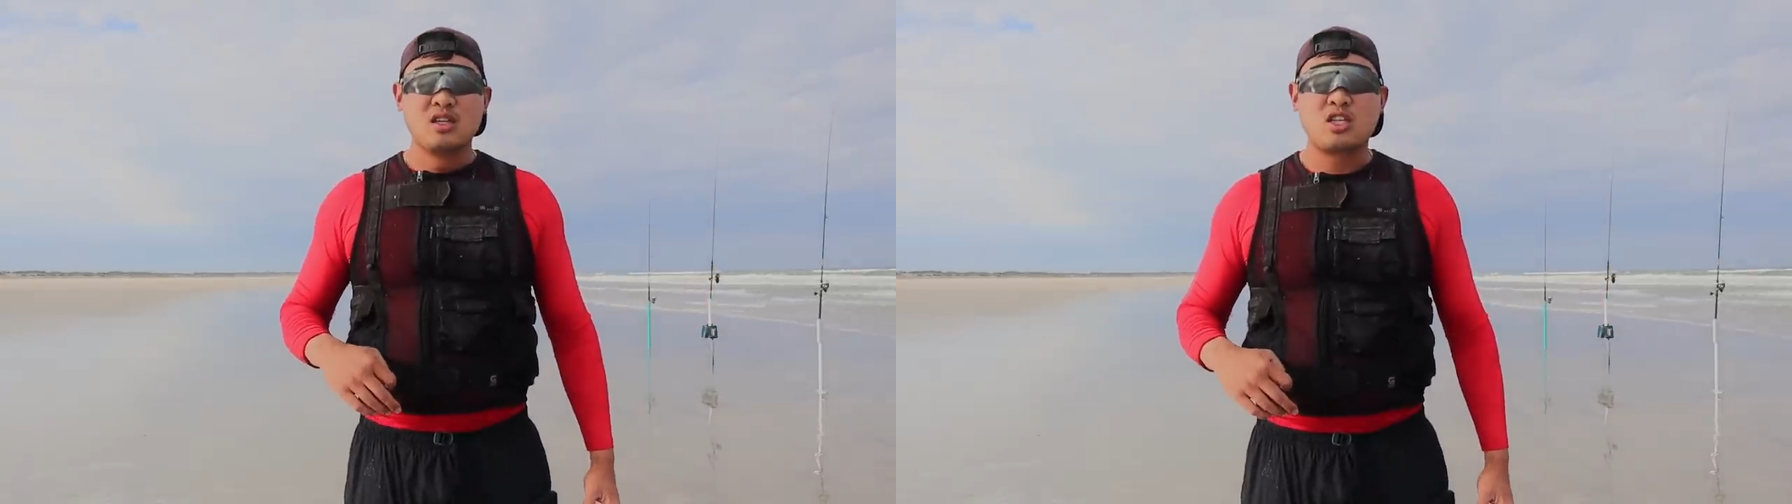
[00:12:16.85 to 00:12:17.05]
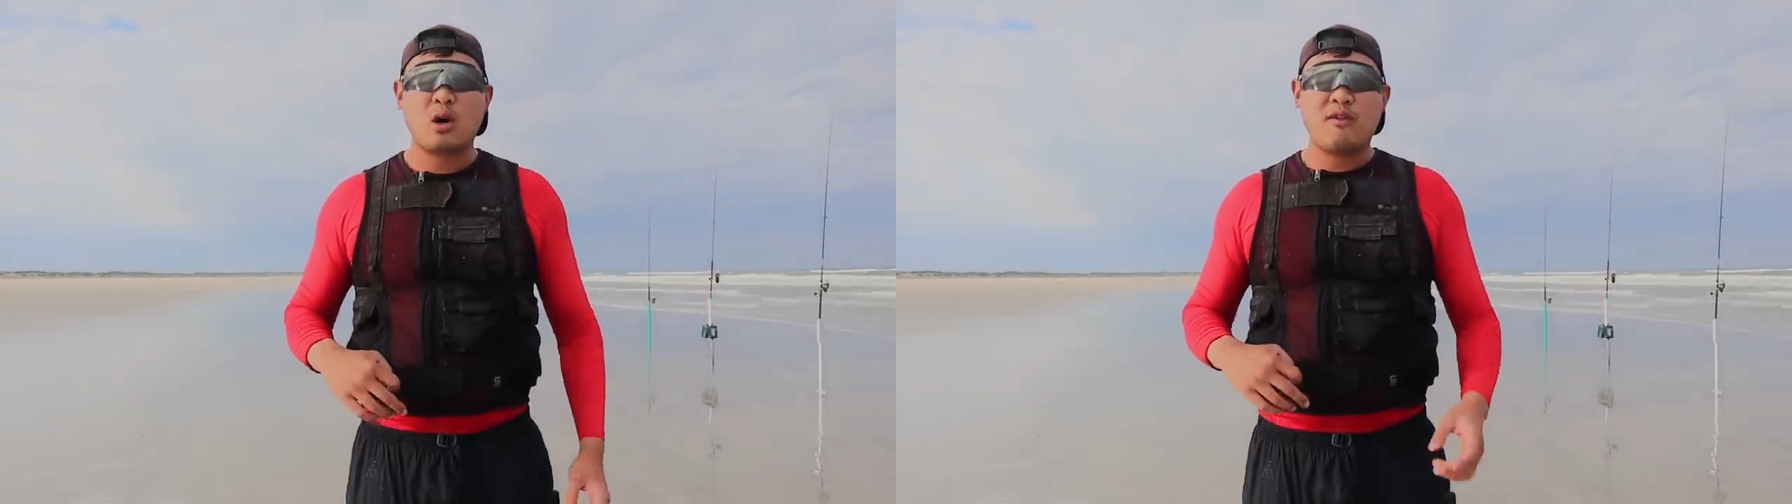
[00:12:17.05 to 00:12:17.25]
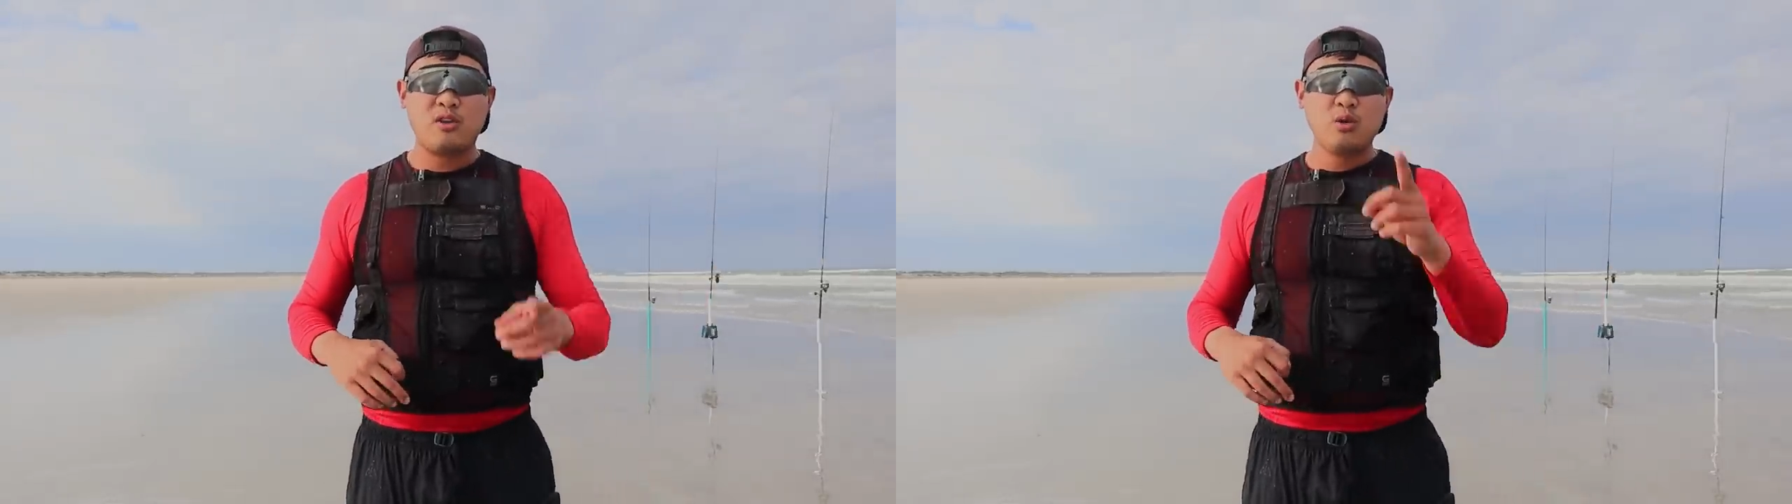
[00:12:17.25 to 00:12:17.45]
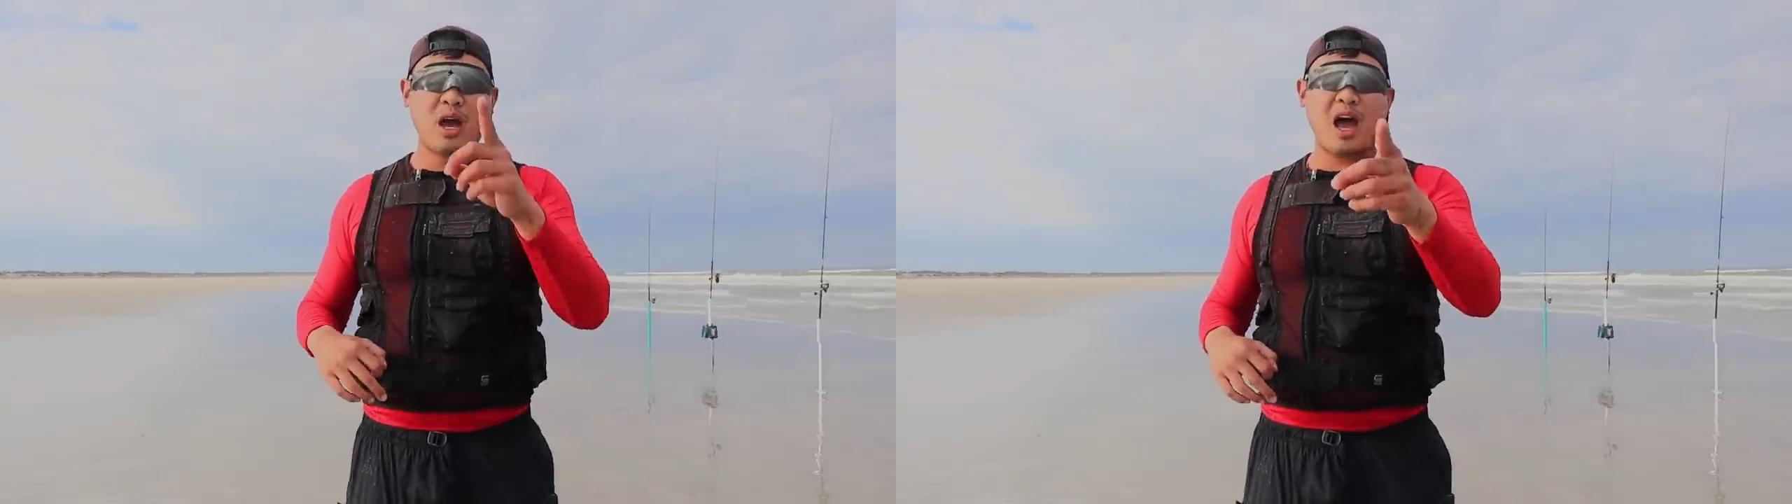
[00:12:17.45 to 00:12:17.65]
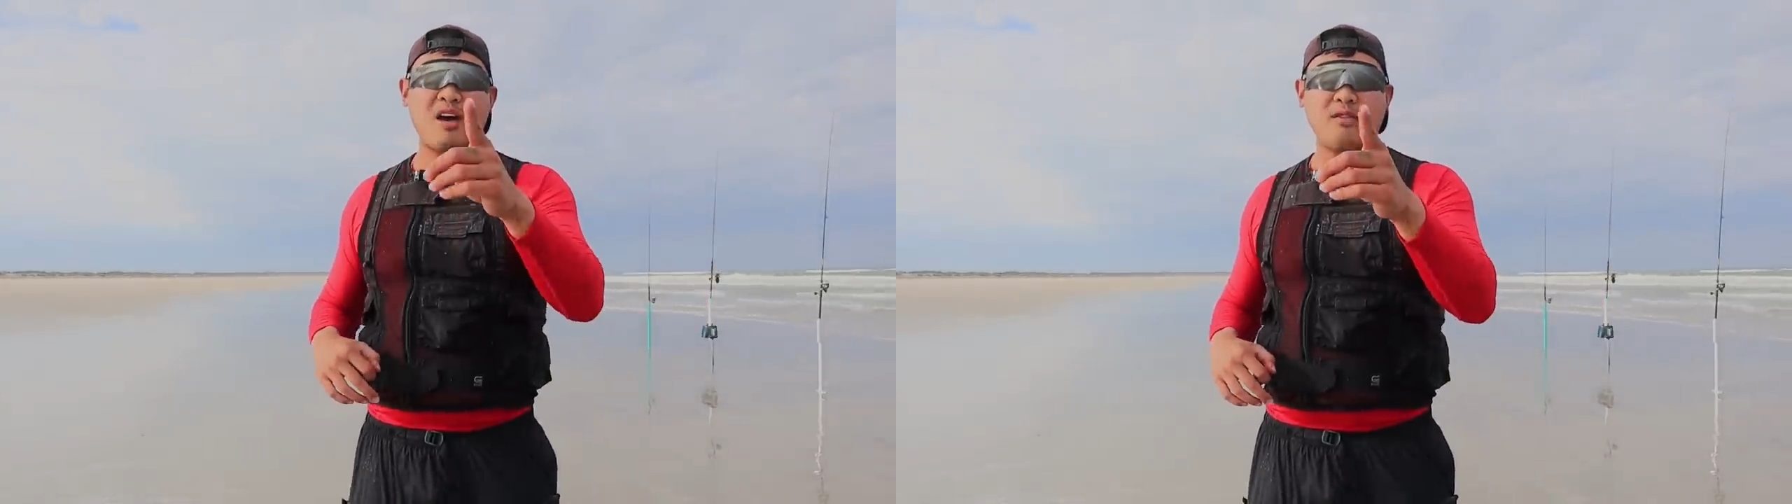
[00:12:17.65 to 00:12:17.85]
So if you
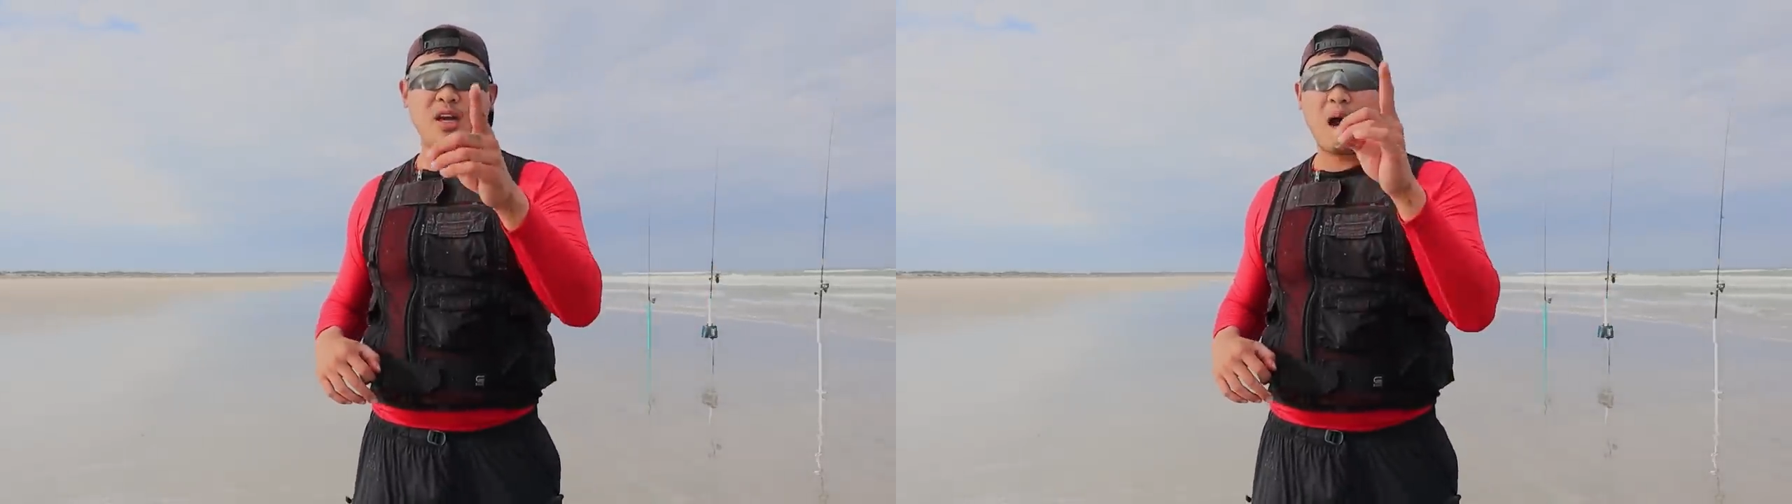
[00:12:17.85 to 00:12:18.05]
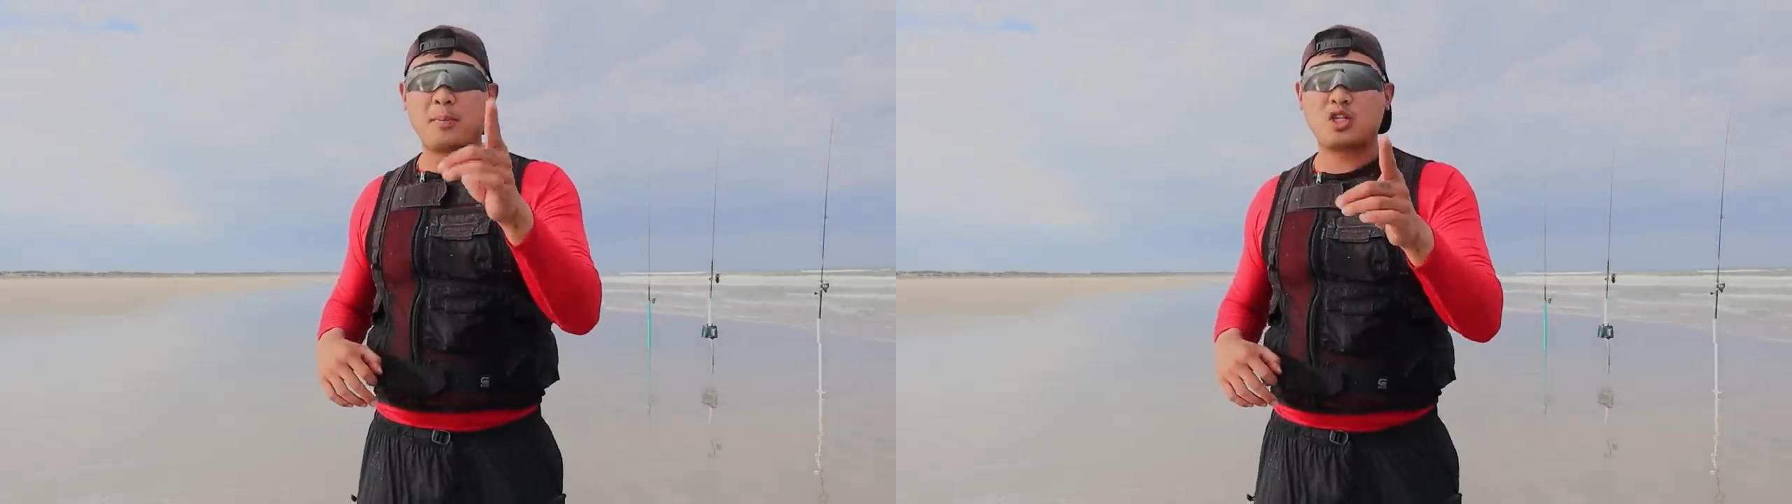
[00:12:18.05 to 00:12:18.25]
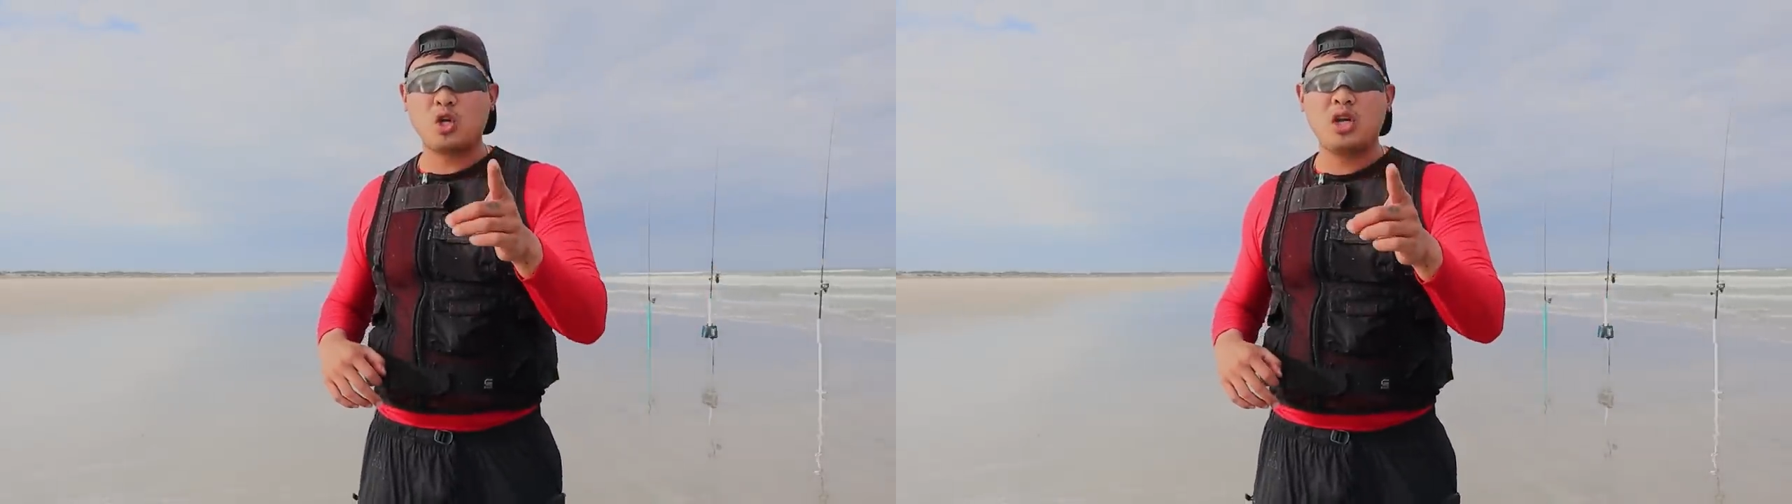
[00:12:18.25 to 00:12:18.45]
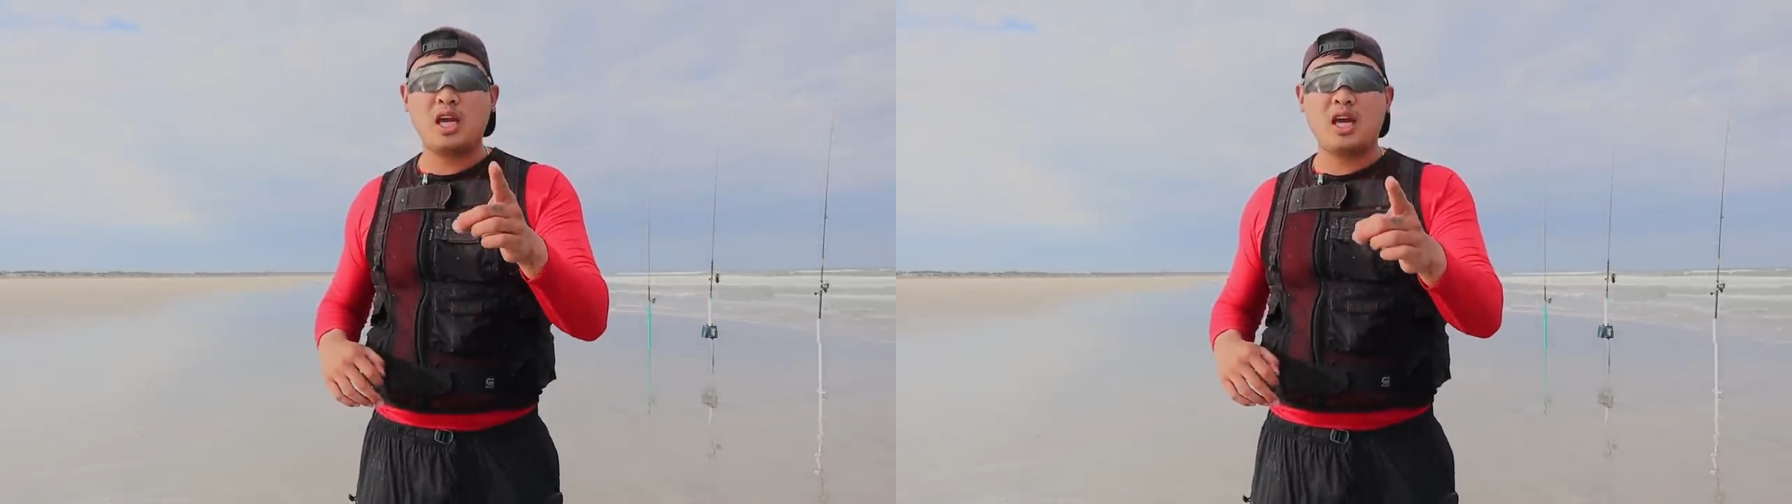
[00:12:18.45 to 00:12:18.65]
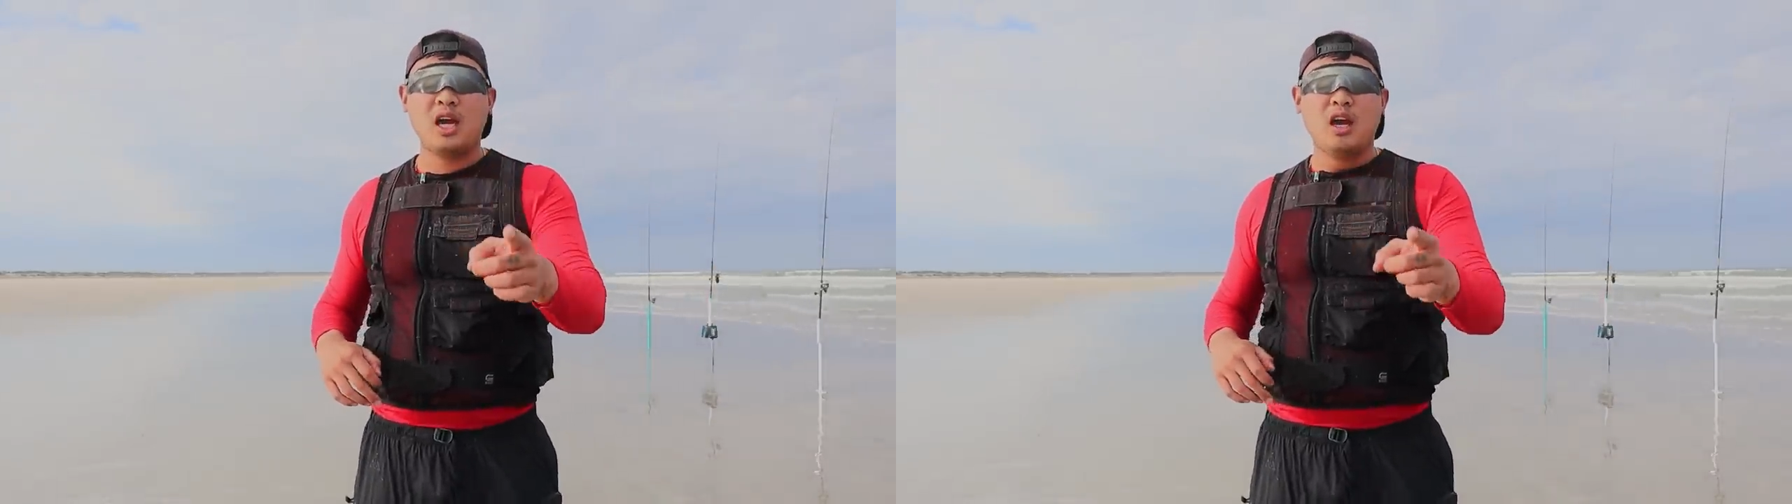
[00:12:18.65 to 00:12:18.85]
have an
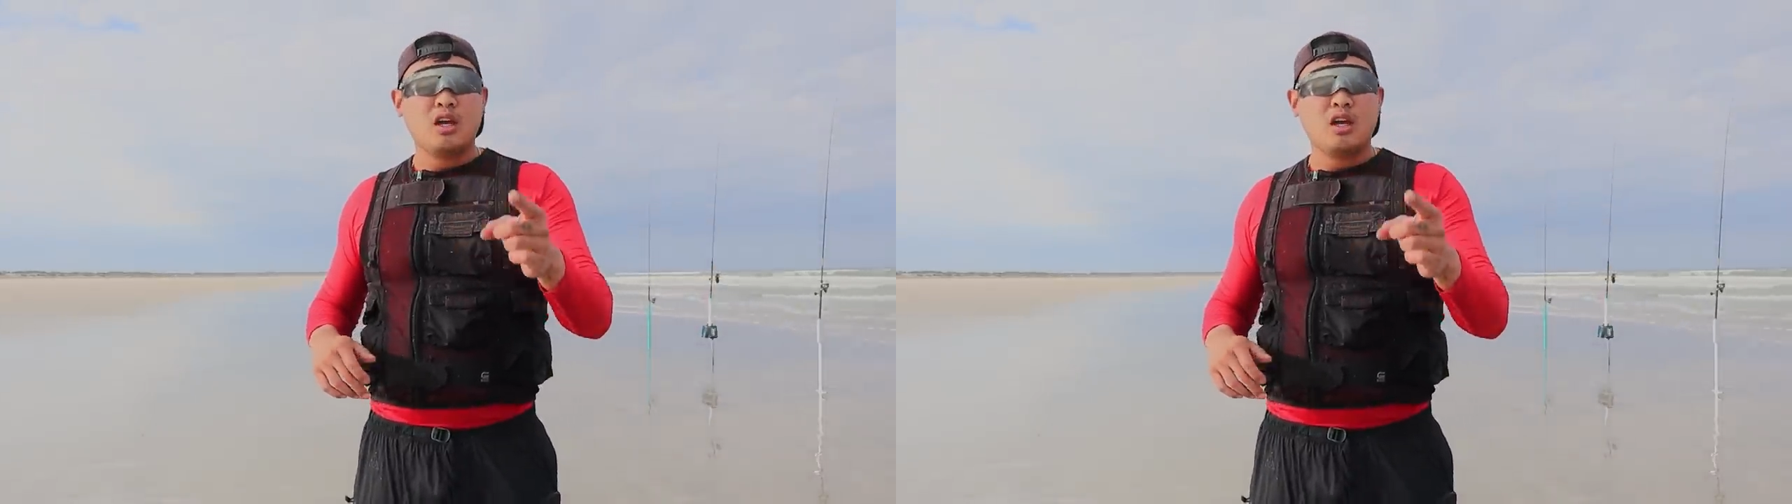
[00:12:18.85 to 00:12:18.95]
opportunity